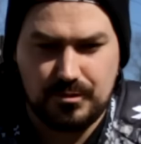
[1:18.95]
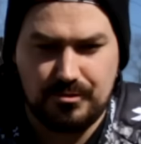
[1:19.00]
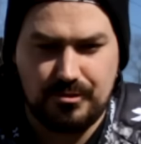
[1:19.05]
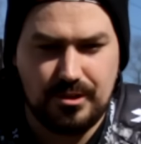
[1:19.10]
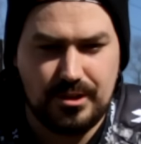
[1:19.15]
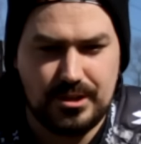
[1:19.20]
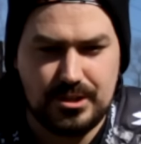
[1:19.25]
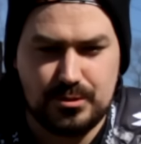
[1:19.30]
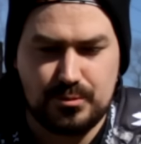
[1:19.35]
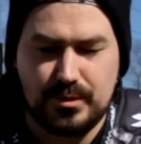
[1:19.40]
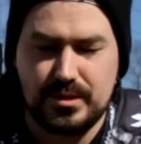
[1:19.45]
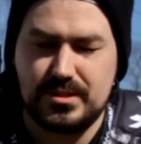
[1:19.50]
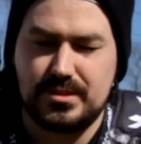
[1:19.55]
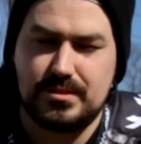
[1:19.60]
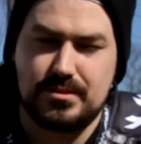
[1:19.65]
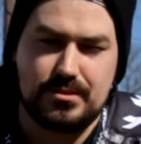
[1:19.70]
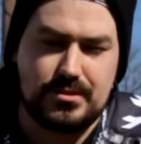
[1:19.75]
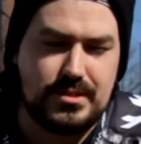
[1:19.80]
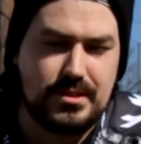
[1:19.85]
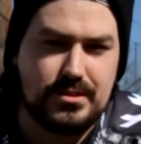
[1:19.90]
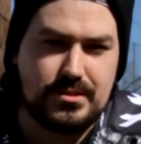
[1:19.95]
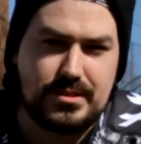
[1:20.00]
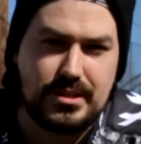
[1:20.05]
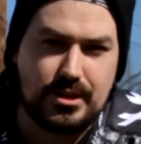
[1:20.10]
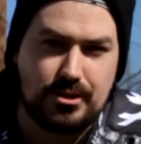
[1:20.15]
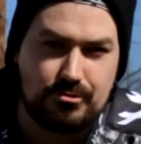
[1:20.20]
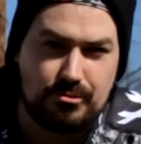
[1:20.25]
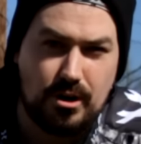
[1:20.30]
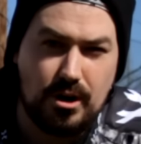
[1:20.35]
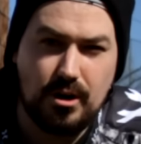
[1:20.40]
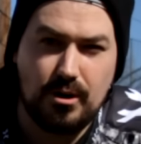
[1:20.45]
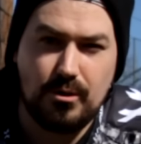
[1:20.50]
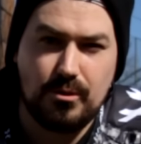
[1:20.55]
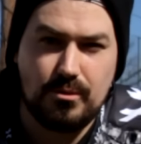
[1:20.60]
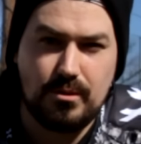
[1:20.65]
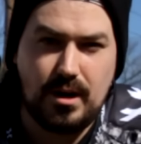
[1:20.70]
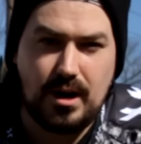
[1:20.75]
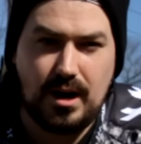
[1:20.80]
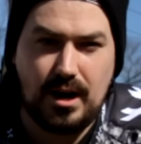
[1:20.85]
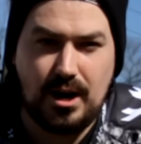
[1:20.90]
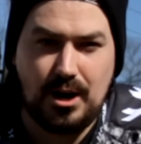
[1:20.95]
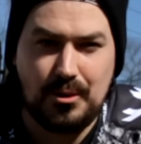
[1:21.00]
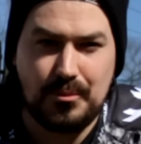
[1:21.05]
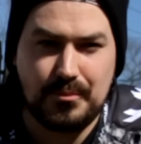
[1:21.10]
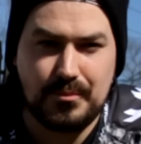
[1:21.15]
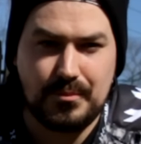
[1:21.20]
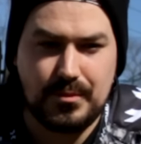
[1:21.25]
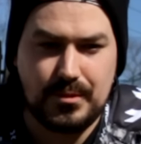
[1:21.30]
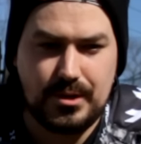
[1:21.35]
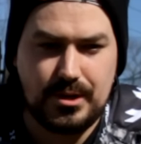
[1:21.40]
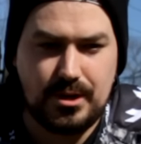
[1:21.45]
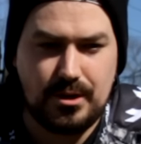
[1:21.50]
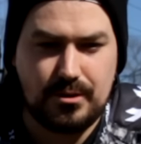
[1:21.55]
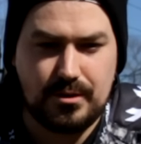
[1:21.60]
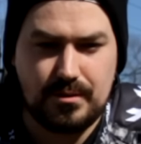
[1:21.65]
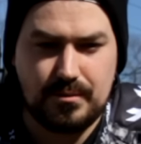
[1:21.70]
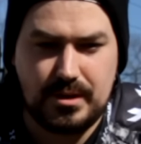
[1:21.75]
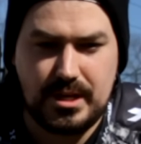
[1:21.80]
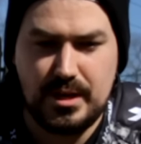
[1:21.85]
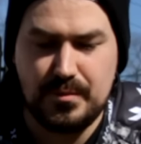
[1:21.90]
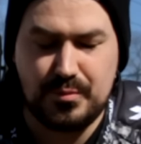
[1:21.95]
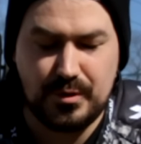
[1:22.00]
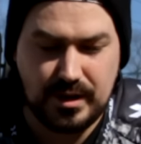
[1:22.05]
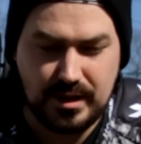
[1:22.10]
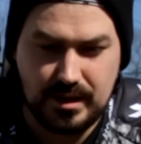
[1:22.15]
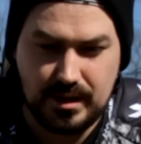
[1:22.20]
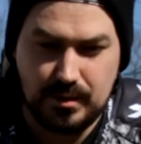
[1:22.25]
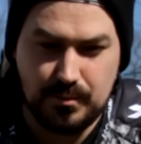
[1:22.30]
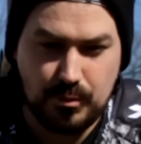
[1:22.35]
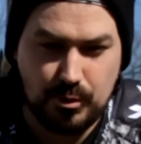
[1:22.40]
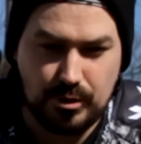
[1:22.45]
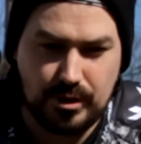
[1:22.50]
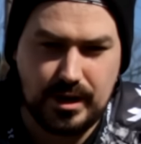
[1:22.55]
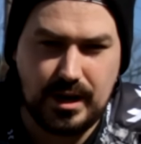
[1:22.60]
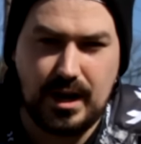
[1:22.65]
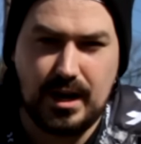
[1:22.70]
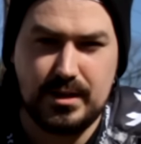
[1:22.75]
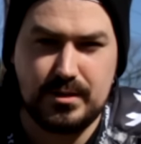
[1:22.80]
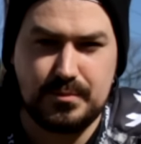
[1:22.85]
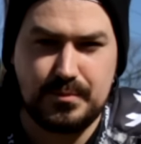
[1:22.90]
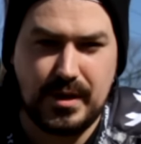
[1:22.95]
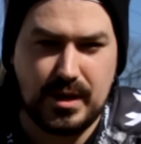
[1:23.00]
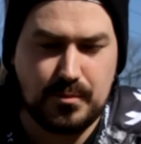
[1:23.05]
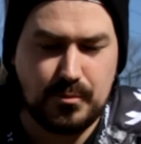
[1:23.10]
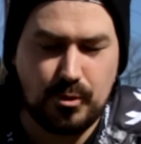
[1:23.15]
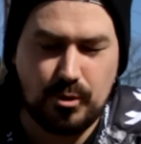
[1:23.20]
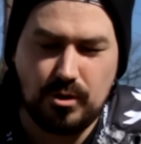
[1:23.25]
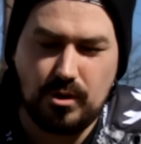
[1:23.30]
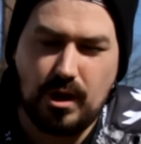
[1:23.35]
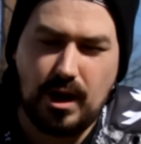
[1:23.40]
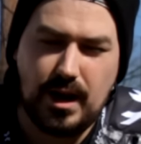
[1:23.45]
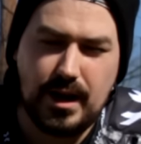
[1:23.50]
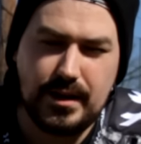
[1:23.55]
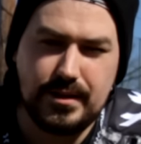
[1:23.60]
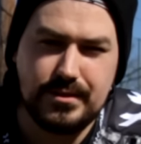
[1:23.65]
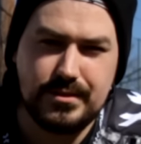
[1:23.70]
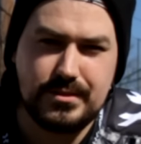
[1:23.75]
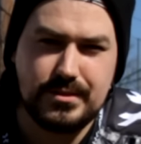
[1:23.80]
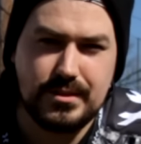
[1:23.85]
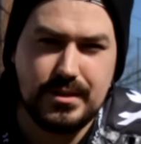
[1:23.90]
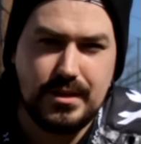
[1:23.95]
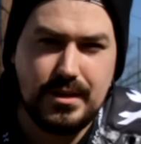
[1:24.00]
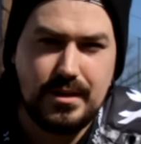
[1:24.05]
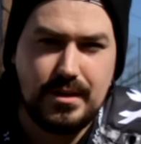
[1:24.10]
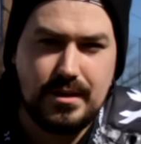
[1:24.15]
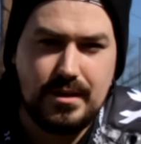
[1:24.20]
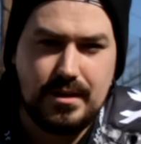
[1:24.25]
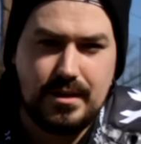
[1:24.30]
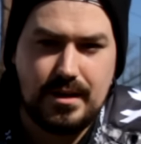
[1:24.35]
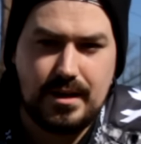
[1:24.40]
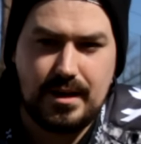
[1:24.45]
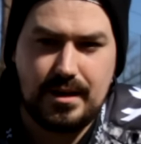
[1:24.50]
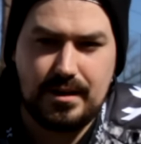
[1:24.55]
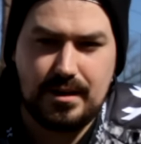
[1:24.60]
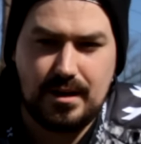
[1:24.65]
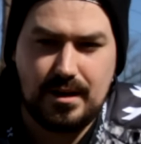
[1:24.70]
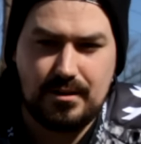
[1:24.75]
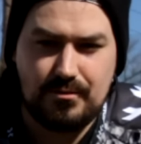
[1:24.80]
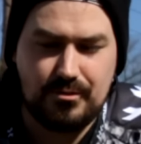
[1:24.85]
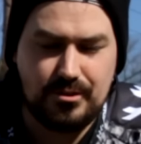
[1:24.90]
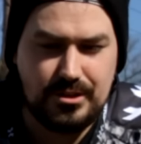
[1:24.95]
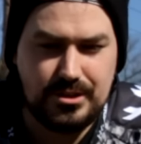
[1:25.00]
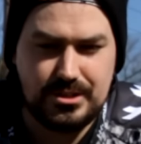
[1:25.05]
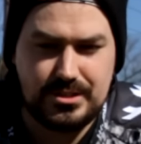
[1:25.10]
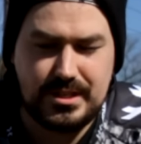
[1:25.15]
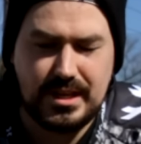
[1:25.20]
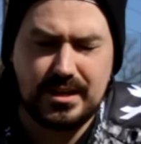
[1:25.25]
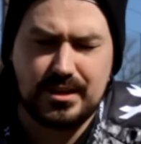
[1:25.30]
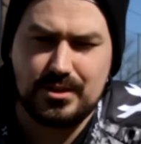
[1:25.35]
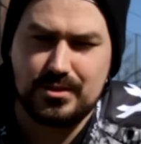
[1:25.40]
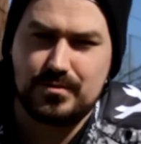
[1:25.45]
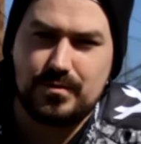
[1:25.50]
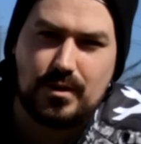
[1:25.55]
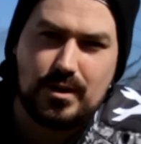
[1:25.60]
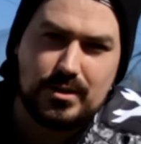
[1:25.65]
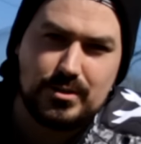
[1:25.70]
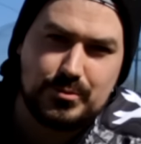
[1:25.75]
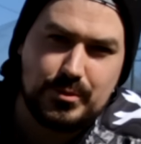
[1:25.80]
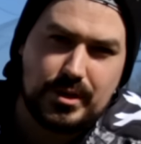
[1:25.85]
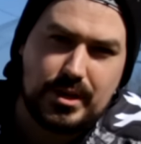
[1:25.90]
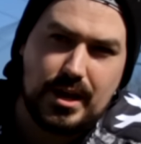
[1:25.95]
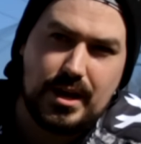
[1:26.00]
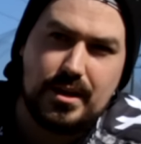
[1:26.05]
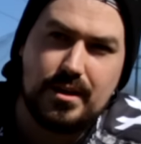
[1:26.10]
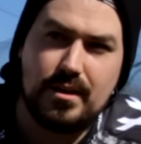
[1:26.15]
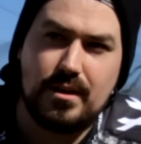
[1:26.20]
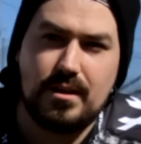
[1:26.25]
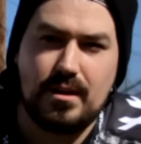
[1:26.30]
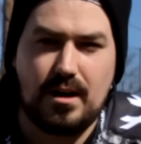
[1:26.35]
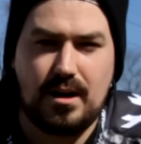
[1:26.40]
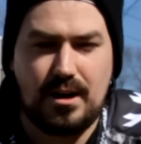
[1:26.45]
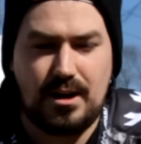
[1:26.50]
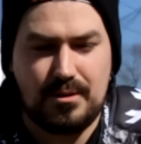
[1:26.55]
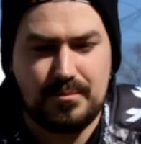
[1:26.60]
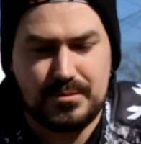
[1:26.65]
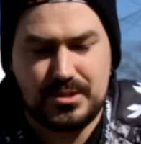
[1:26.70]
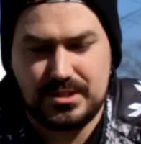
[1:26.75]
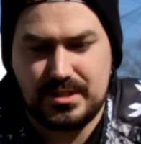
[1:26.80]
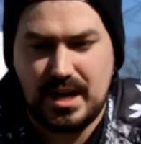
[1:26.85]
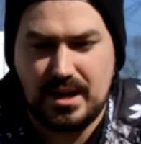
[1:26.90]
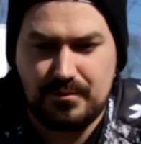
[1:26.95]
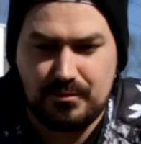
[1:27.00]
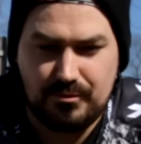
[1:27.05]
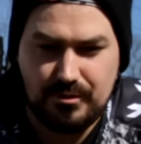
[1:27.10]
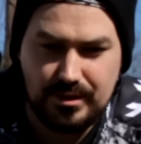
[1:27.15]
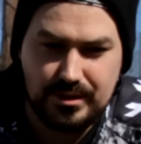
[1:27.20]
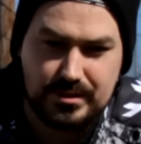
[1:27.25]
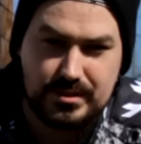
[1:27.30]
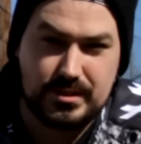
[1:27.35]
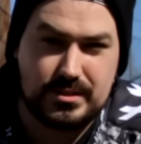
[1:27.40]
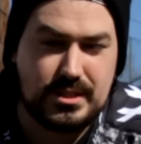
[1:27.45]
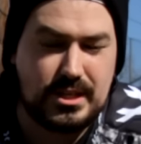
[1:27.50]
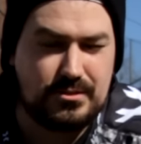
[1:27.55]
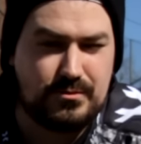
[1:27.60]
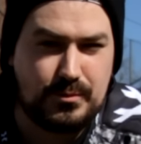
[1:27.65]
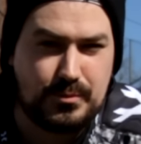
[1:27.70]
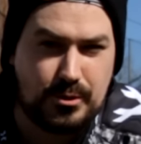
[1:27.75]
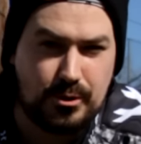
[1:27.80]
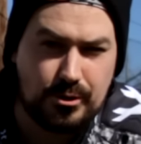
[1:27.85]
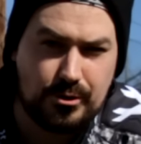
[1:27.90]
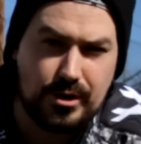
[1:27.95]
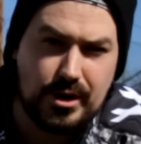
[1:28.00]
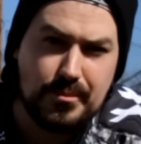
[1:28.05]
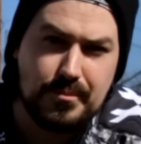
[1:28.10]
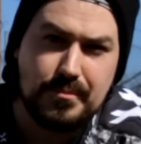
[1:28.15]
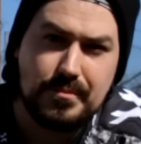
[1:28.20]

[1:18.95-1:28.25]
We really just want to see this thing grow, you know, keep bringing in more guys, make more lines, and really just take it as far as we can, just have a really successful program.